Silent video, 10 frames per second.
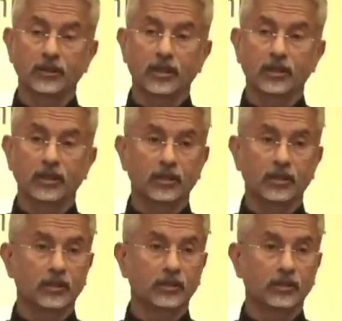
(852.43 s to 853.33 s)

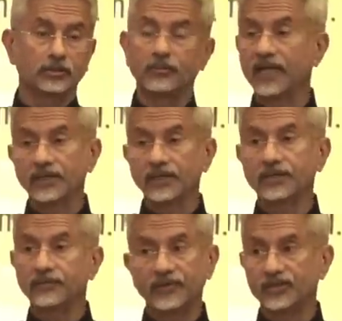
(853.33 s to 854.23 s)
the manner
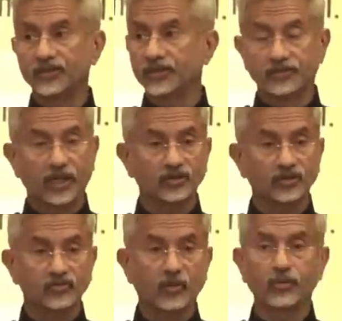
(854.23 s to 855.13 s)
in which he
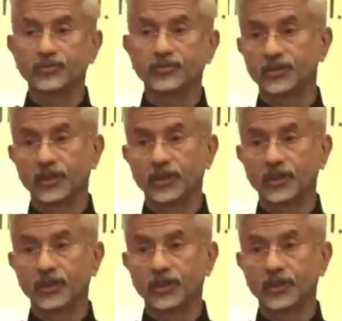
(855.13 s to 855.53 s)
transformed